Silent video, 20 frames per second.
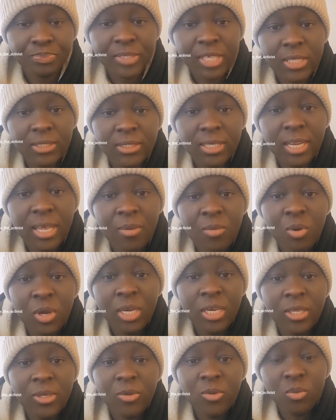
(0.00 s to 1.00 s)
Assalamu
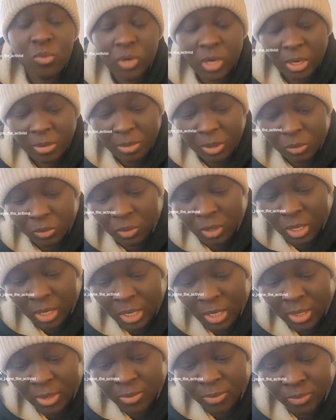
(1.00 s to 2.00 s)
alaikum wa rahmatullah.